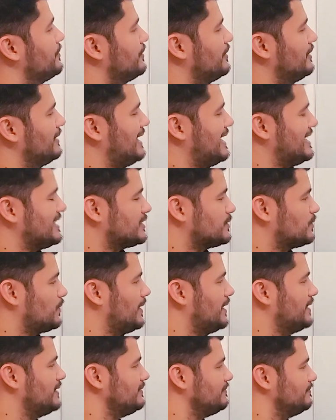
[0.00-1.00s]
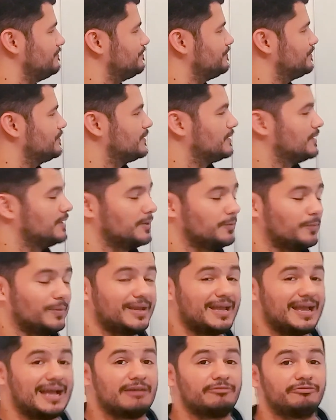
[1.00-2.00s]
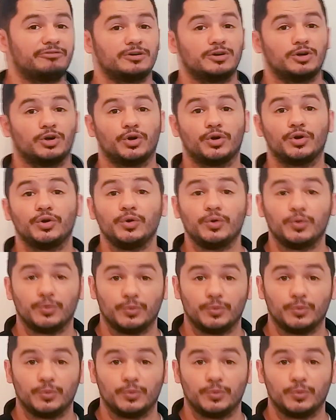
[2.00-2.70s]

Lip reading: the last one, we have who.